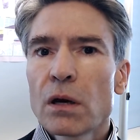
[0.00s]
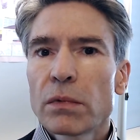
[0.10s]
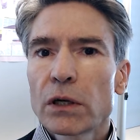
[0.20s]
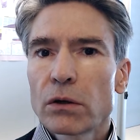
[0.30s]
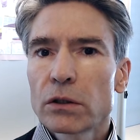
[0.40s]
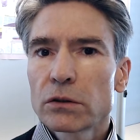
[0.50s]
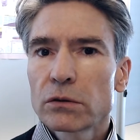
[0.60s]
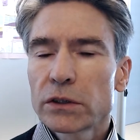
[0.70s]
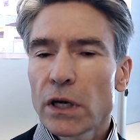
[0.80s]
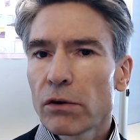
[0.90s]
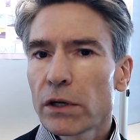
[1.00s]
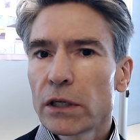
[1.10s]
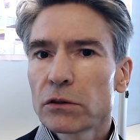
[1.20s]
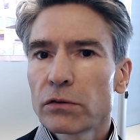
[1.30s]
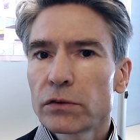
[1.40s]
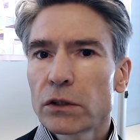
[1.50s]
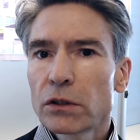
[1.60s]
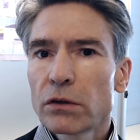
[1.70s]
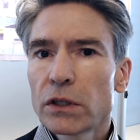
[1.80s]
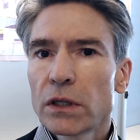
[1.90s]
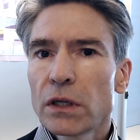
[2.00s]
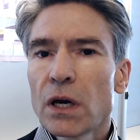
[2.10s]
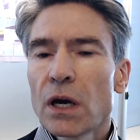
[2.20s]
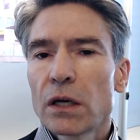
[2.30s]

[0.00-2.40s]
but also several layers of security